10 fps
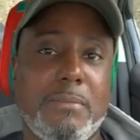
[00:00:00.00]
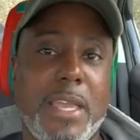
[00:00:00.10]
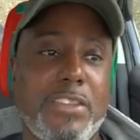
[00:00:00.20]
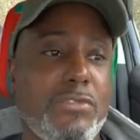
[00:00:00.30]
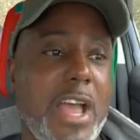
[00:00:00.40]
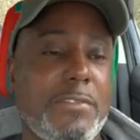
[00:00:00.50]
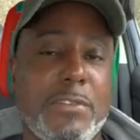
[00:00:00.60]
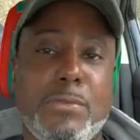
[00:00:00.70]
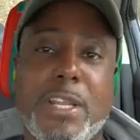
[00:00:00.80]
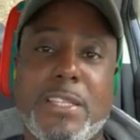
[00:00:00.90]
may drive
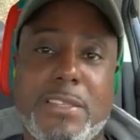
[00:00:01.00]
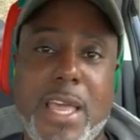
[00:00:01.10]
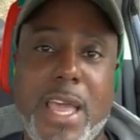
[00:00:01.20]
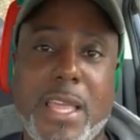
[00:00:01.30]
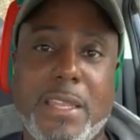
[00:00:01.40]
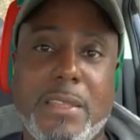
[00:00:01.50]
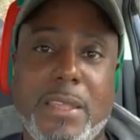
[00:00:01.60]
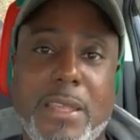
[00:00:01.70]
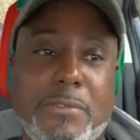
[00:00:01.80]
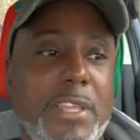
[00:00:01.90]
someone insane
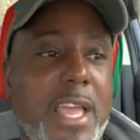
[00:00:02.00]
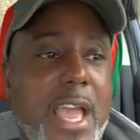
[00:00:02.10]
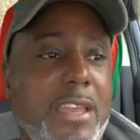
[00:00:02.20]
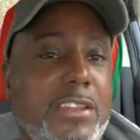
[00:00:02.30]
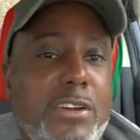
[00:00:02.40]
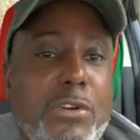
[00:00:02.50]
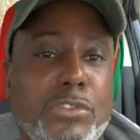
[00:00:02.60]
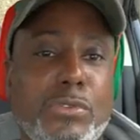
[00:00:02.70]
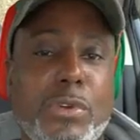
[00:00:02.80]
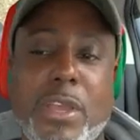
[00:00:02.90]
if they had to go
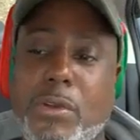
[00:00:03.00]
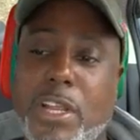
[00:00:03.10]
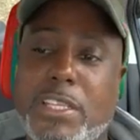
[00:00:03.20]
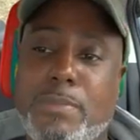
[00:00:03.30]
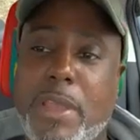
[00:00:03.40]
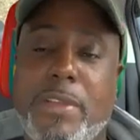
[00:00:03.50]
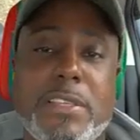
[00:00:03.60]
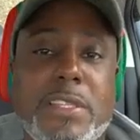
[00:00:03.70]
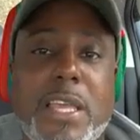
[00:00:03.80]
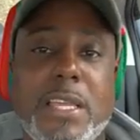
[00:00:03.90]
through or
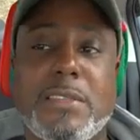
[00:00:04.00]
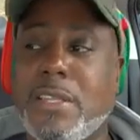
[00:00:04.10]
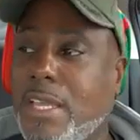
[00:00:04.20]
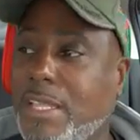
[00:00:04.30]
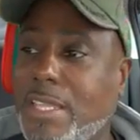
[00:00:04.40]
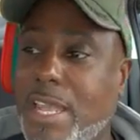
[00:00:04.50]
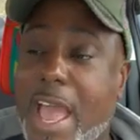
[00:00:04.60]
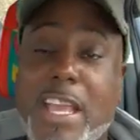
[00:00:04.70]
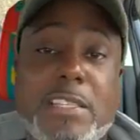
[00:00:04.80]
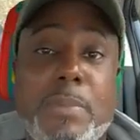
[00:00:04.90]
experience things that
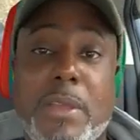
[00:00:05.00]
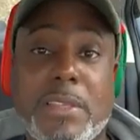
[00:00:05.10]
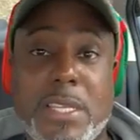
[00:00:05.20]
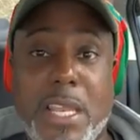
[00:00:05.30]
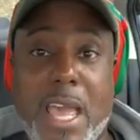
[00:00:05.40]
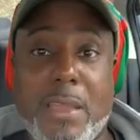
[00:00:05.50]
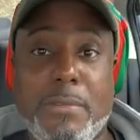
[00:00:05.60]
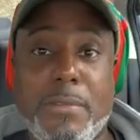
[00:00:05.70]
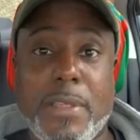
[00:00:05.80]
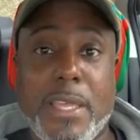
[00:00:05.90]
I experienced in
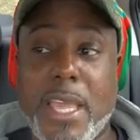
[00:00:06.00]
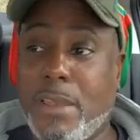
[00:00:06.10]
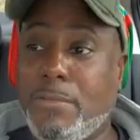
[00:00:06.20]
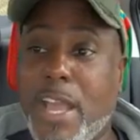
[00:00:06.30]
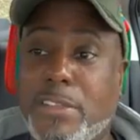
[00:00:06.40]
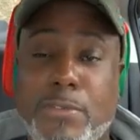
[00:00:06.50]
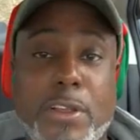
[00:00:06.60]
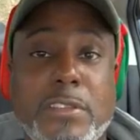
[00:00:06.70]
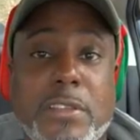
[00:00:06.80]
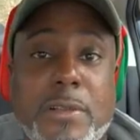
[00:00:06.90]
life, and vice
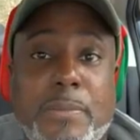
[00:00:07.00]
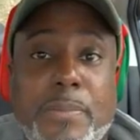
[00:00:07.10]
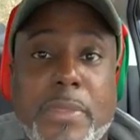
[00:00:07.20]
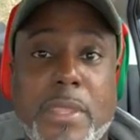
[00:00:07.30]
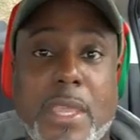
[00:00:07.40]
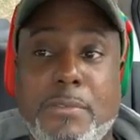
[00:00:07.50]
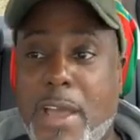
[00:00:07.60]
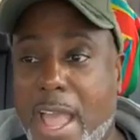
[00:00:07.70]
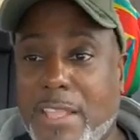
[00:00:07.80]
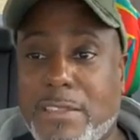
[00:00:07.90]
versa. If
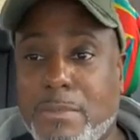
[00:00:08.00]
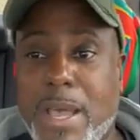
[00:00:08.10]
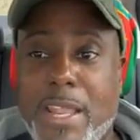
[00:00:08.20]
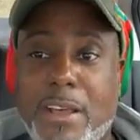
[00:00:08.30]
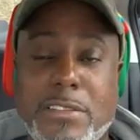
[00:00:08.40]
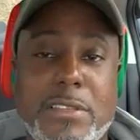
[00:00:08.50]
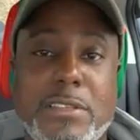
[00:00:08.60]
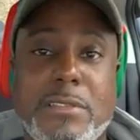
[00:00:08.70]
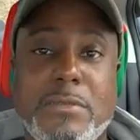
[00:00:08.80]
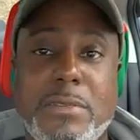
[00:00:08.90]
I had somebody
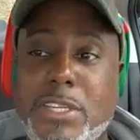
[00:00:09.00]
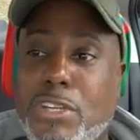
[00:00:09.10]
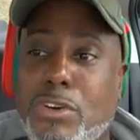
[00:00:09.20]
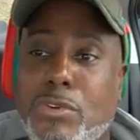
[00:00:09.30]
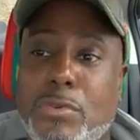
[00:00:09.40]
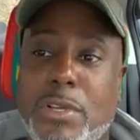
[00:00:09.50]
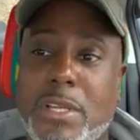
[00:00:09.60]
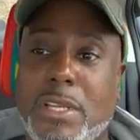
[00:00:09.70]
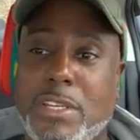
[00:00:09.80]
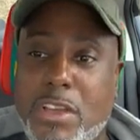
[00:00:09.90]
else's,
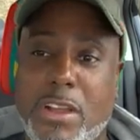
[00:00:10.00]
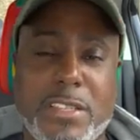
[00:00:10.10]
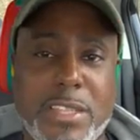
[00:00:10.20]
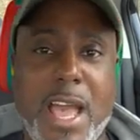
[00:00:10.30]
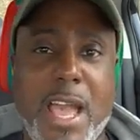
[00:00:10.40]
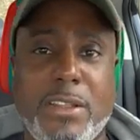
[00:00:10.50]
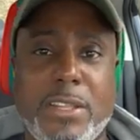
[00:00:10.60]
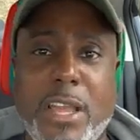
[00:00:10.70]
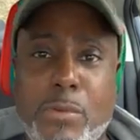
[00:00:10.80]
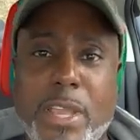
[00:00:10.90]
dark side or their